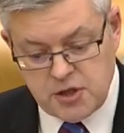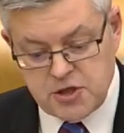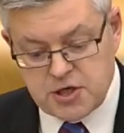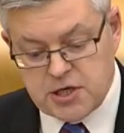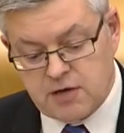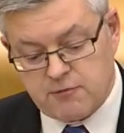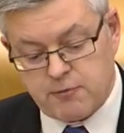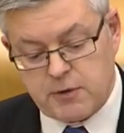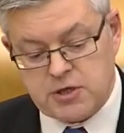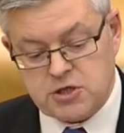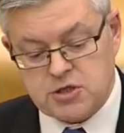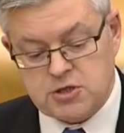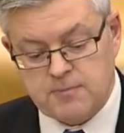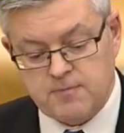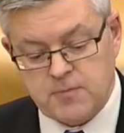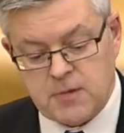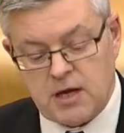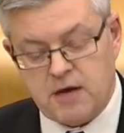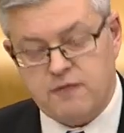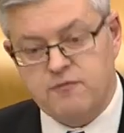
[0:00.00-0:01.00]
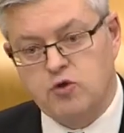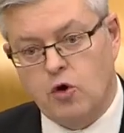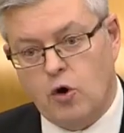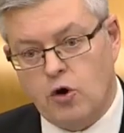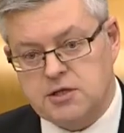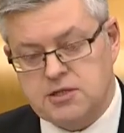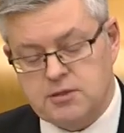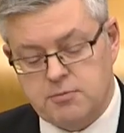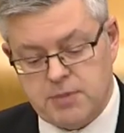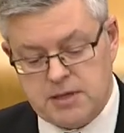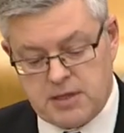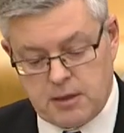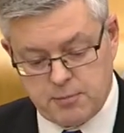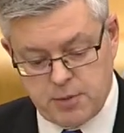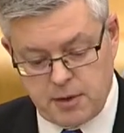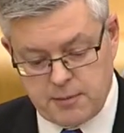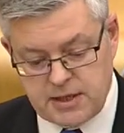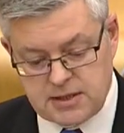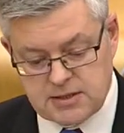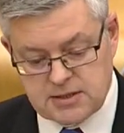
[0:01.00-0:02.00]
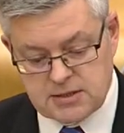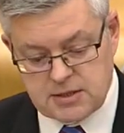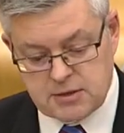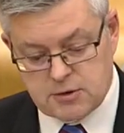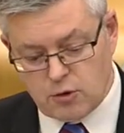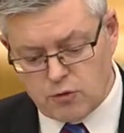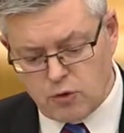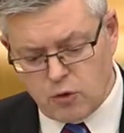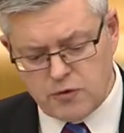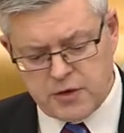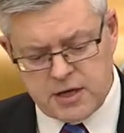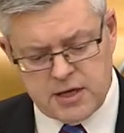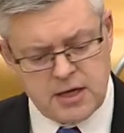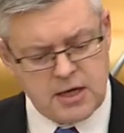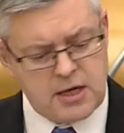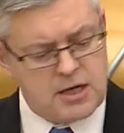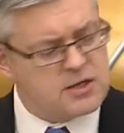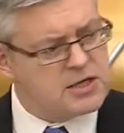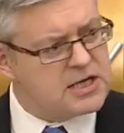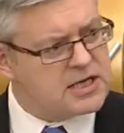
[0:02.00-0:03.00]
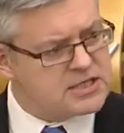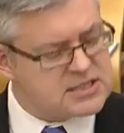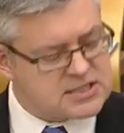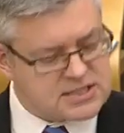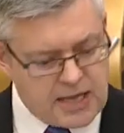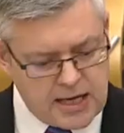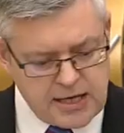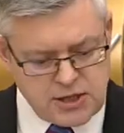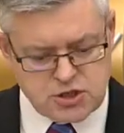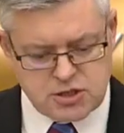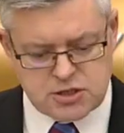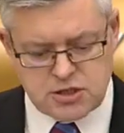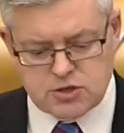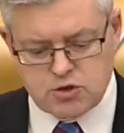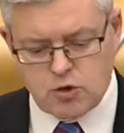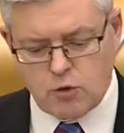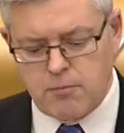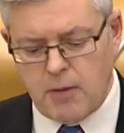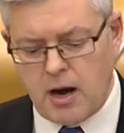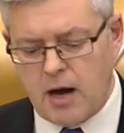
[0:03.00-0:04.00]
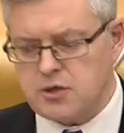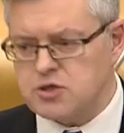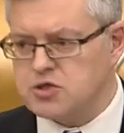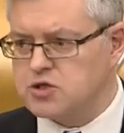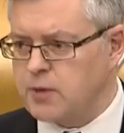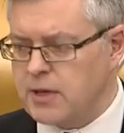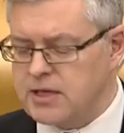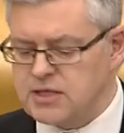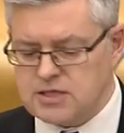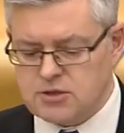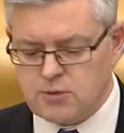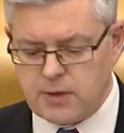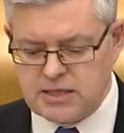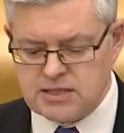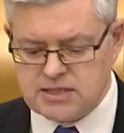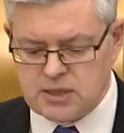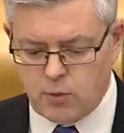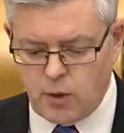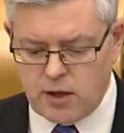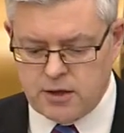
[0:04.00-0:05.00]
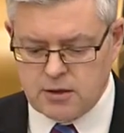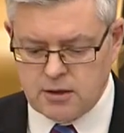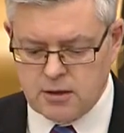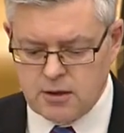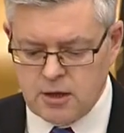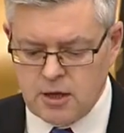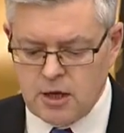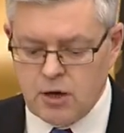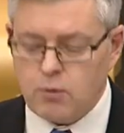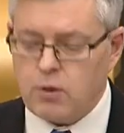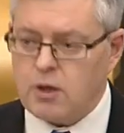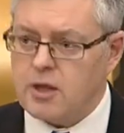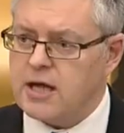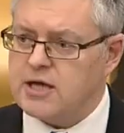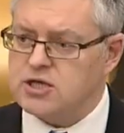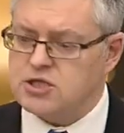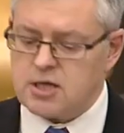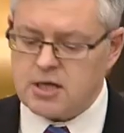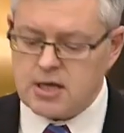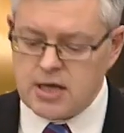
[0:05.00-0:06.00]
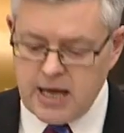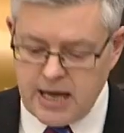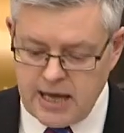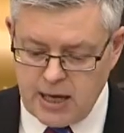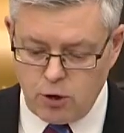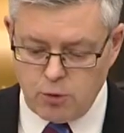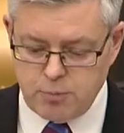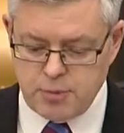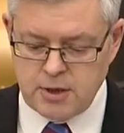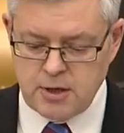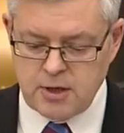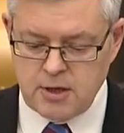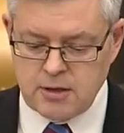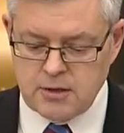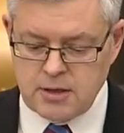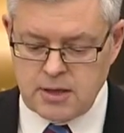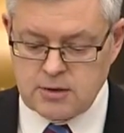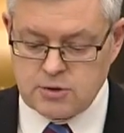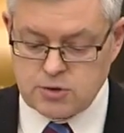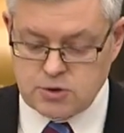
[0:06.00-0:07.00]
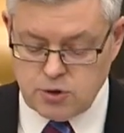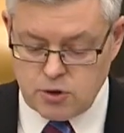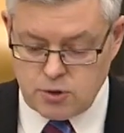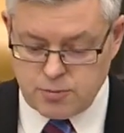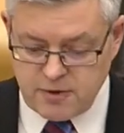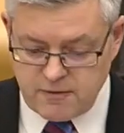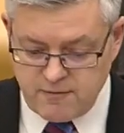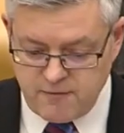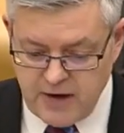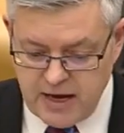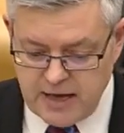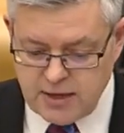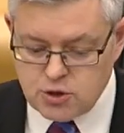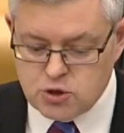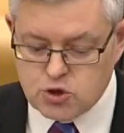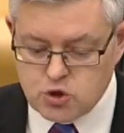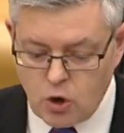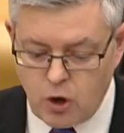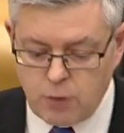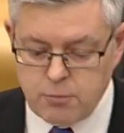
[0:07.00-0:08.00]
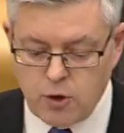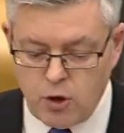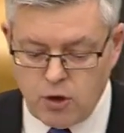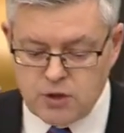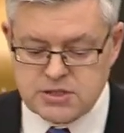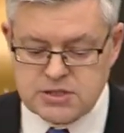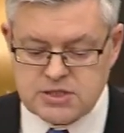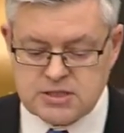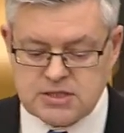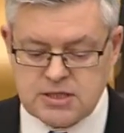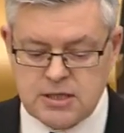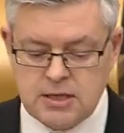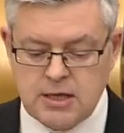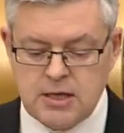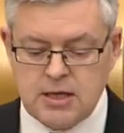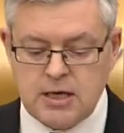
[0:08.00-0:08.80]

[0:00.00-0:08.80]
3 of which have not been implemented. And although the extension until March 2021 will actually help to prevent job losses,